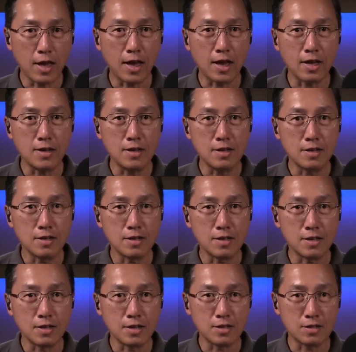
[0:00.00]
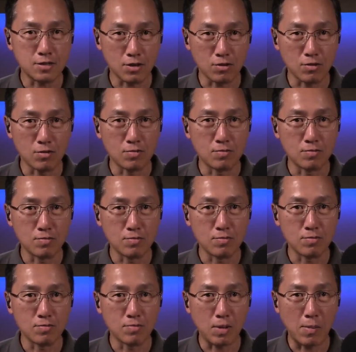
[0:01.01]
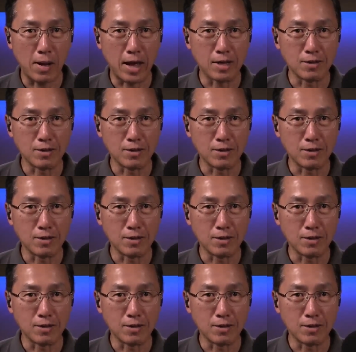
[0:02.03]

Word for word: and each other. Bye bye.